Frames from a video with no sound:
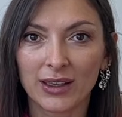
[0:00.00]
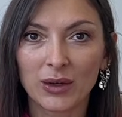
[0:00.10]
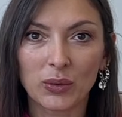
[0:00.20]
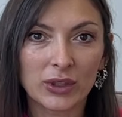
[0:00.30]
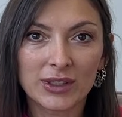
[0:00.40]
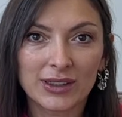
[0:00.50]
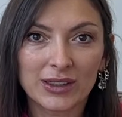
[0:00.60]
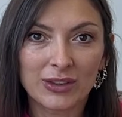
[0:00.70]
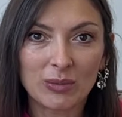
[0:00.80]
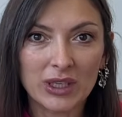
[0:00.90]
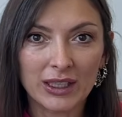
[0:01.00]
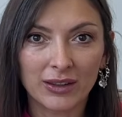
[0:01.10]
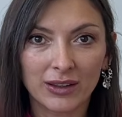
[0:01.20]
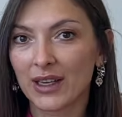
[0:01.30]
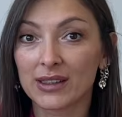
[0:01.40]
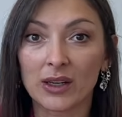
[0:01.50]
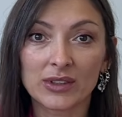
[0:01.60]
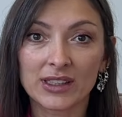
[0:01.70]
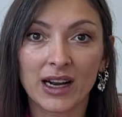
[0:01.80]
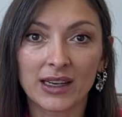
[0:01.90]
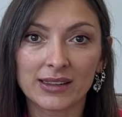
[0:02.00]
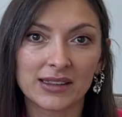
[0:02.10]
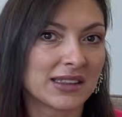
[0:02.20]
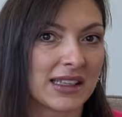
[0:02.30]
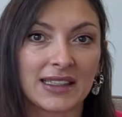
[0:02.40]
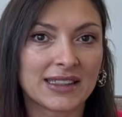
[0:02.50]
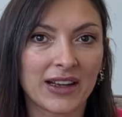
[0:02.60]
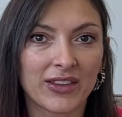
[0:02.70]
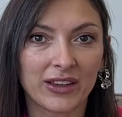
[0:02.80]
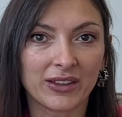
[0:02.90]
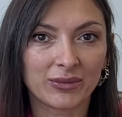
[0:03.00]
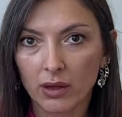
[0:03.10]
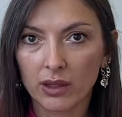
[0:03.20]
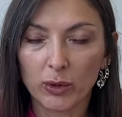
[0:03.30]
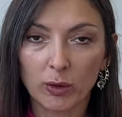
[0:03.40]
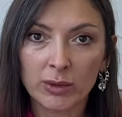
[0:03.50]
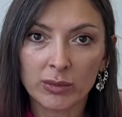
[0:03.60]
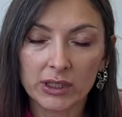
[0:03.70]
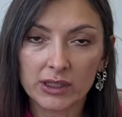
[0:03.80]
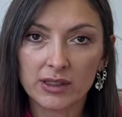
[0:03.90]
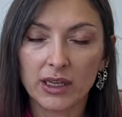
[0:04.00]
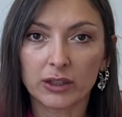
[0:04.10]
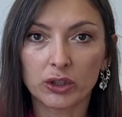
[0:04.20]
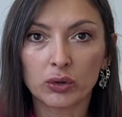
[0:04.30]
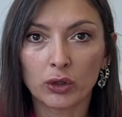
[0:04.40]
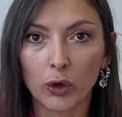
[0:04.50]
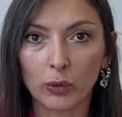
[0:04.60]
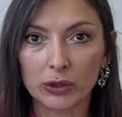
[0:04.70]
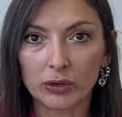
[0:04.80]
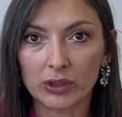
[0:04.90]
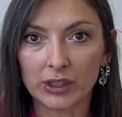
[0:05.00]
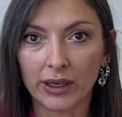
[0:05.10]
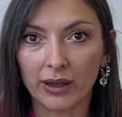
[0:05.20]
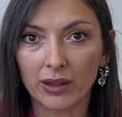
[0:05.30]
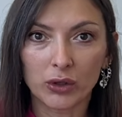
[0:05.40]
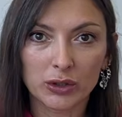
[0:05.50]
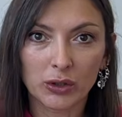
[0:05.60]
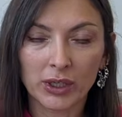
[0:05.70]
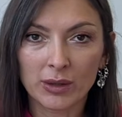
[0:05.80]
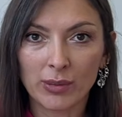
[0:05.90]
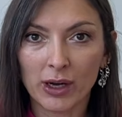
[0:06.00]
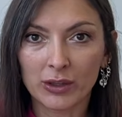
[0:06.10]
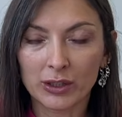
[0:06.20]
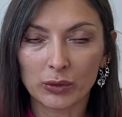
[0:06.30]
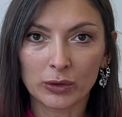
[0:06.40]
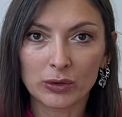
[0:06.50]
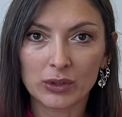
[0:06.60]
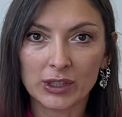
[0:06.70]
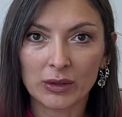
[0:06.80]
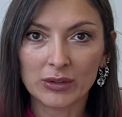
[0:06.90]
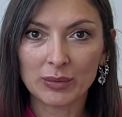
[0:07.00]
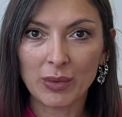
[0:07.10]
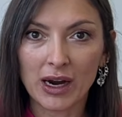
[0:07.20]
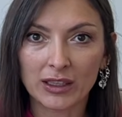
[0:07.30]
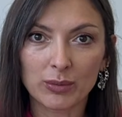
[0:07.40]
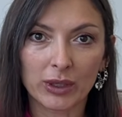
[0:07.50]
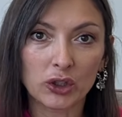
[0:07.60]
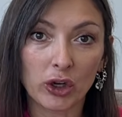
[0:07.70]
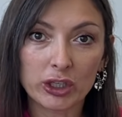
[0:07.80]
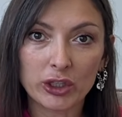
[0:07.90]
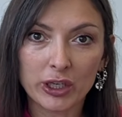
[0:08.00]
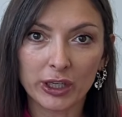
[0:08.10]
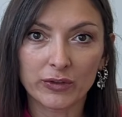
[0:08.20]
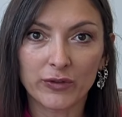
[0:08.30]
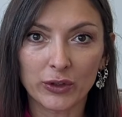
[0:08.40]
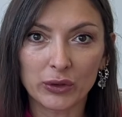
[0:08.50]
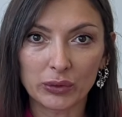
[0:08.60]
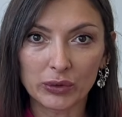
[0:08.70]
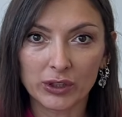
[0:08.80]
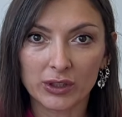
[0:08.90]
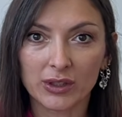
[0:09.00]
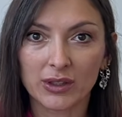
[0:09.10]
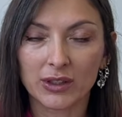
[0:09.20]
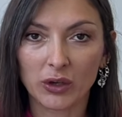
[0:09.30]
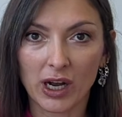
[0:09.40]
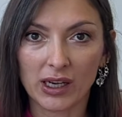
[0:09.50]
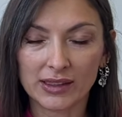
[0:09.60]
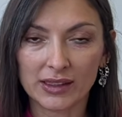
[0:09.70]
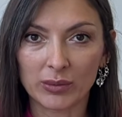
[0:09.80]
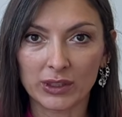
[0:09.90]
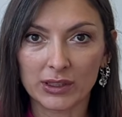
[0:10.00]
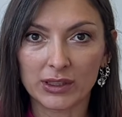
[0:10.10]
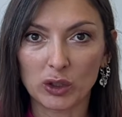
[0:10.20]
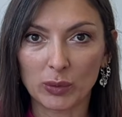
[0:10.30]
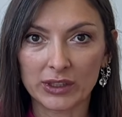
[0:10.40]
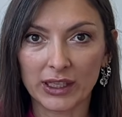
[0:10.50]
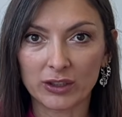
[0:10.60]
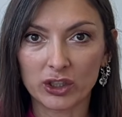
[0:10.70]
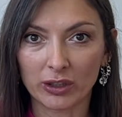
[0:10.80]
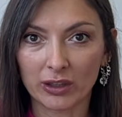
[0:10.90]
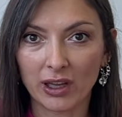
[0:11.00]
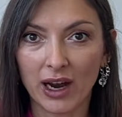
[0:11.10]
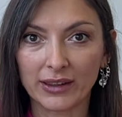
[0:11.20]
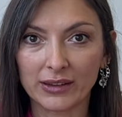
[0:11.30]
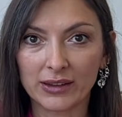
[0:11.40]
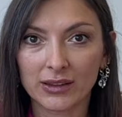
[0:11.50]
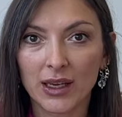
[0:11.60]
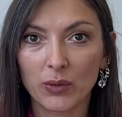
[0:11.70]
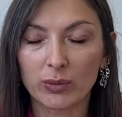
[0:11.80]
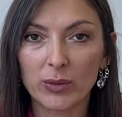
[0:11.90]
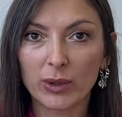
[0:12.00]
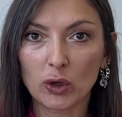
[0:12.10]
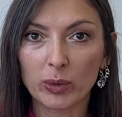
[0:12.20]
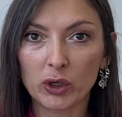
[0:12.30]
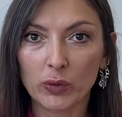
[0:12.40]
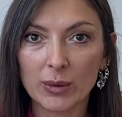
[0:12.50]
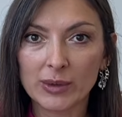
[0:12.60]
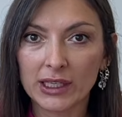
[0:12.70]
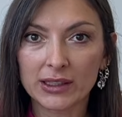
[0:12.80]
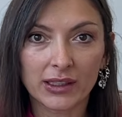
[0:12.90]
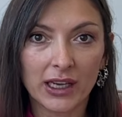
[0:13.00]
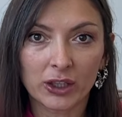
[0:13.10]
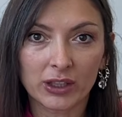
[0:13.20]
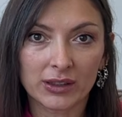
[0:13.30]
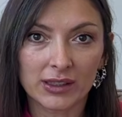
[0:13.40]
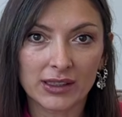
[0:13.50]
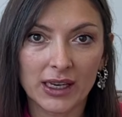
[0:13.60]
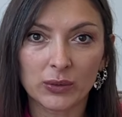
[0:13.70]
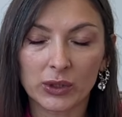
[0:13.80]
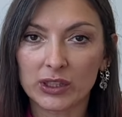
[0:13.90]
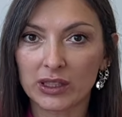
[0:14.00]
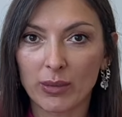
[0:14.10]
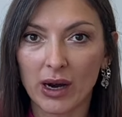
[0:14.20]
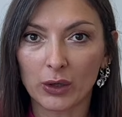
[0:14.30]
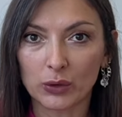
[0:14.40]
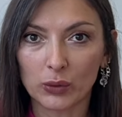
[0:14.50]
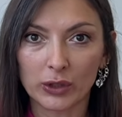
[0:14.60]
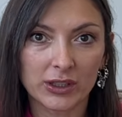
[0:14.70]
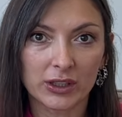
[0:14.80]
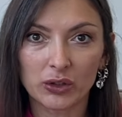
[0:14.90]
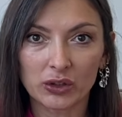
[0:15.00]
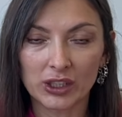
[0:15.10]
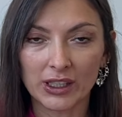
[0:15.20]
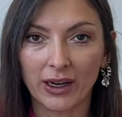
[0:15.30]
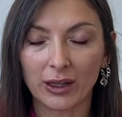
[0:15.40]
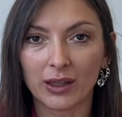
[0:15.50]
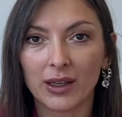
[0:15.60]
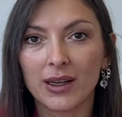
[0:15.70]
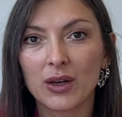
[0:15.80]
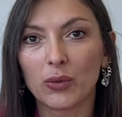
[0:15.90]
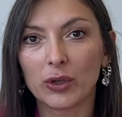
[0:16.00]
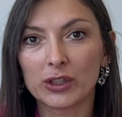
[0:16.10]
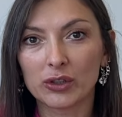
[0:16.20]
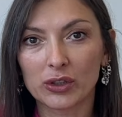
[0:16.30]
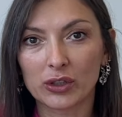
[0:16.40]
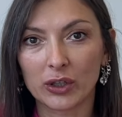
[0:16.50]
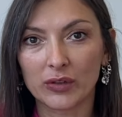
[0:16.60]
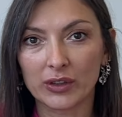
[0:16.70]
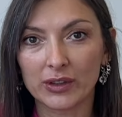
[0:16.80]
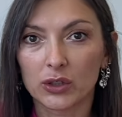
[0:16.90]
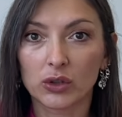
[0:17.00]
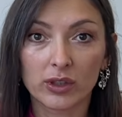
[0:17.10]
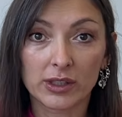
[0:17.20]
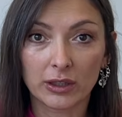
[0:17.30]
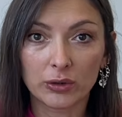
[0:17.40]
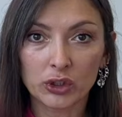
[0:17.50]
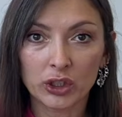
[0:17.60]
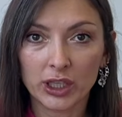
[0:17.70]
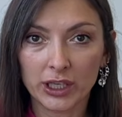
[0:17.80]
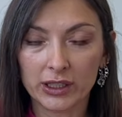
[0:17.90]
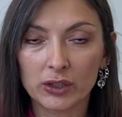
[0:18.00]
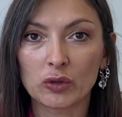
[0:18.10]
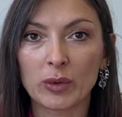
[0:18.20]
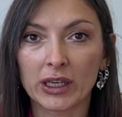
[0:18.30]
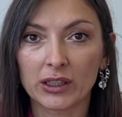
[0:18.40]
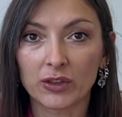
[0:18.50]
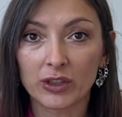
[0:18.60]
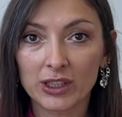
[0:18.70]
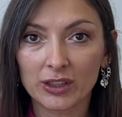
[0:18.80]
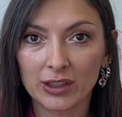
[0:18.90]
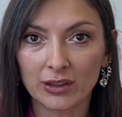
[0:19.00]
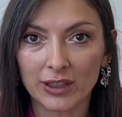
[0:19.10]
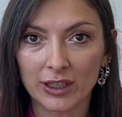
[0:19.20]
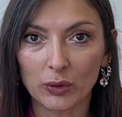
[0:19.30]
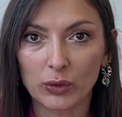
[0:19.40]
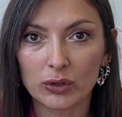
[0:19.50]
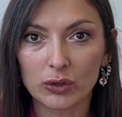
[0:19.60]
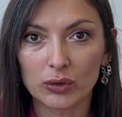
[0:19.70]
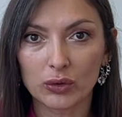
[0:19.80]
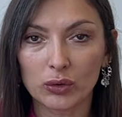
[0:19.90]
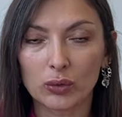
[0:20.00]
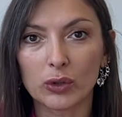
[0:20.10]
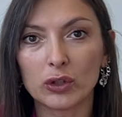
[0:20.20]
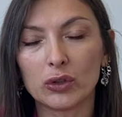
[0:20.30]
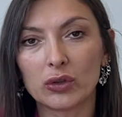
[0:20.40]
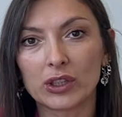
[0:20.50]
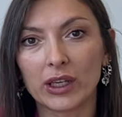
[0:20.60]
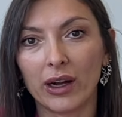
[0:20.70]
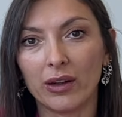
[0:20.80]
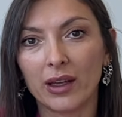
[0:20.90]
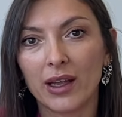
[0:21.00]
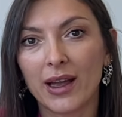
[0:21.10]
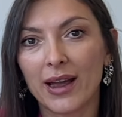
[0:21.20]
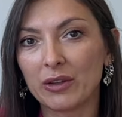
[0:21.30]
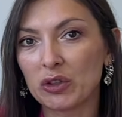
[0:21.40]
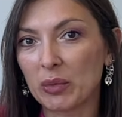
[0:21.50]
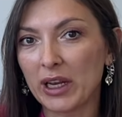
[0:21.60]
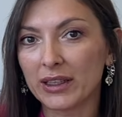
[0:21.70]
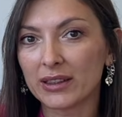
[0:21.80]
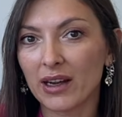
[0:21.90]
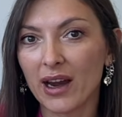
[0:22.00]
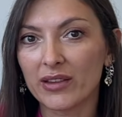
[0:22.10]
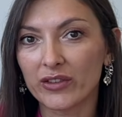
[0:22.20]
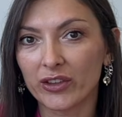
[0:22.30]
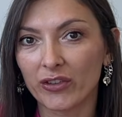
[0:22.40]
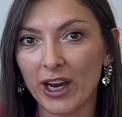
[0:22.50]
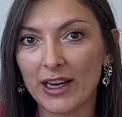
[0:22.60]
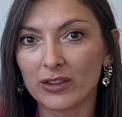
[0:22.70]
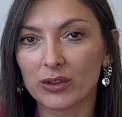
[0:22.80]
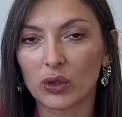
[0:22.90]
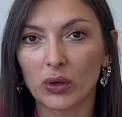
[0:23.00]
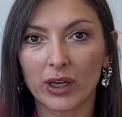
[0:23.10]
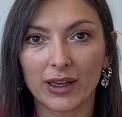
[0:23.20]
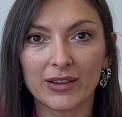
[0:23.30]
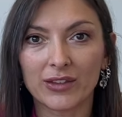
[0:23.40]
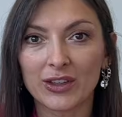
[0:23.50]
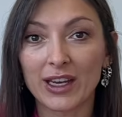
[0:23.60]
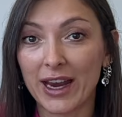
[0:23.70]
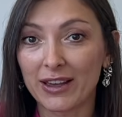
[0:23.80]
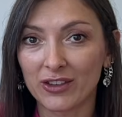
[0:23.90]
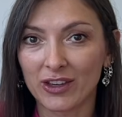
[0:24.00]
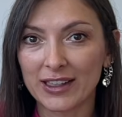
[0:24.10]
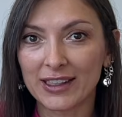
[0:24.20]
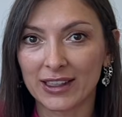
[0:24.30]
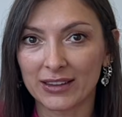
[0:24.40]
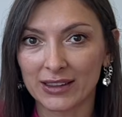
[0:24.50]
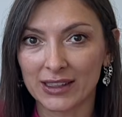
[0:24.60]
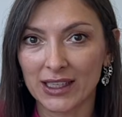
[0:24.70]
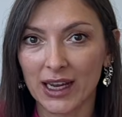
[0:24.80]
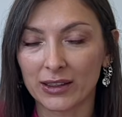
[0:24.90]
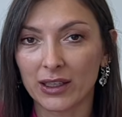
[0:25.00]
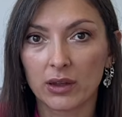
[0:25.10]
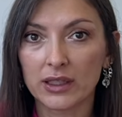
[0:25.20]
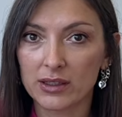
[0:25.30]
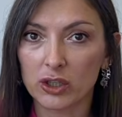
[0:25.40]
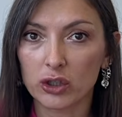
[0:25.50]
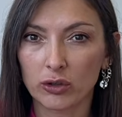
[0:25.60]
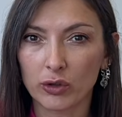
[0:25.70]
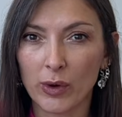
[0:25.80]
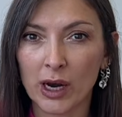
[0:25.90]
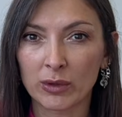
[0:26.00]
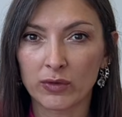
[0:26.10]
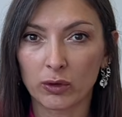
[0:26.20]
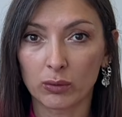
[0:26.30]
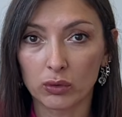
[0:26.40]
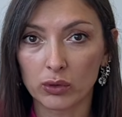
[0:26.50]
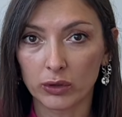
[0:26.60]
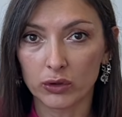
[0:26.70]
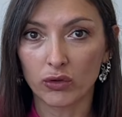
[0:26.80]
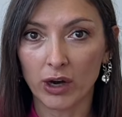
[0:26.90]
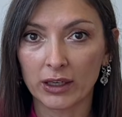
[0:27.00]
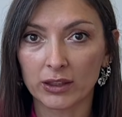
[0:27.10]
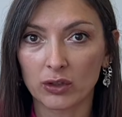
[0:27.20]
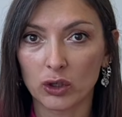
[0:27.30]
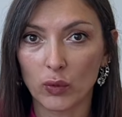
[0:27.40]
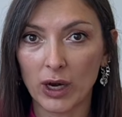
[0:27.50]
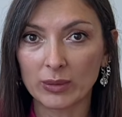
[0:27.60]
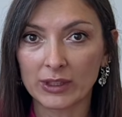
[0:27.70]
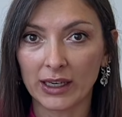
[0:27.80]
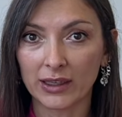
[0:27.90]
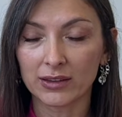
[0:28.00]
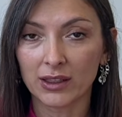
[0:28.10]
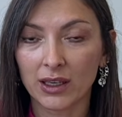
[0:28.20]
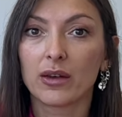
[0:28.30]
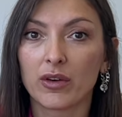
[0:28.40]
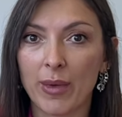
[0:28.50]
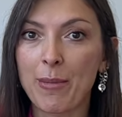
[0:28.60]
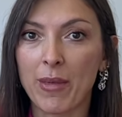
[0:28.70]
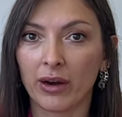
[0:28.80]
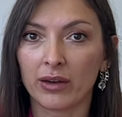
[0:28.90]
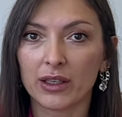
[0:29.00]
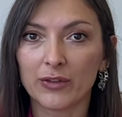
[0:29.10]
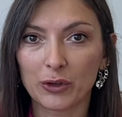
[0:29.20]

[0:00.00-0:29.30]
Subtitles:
What does it even mean? Sounds nice, says nothing. The problem is that you know what you sell. You're talking about it, you want to sound smart, but you actually confuse your customers, your potential clients. When people open your website, they cannot understand what's it about, what is it you sell, what is your service. So the solution here is to make it crystal clear: what do you do, what do you sell, and to make it 8th grade so even the 8th grade can understand. That's the actual requirement from Google to rank in your website. Remember, if you